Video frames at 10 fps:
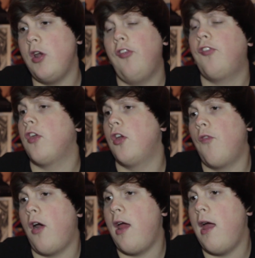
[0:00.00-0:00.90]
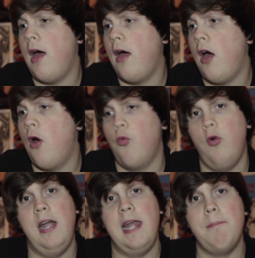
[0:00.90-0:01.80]
we're just going to write a
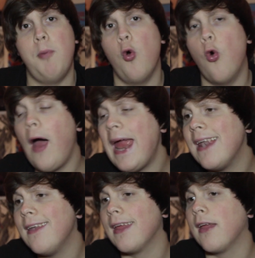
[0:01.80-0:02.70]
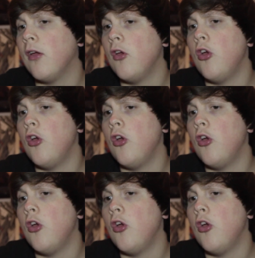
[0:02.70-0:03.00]
really poor ending,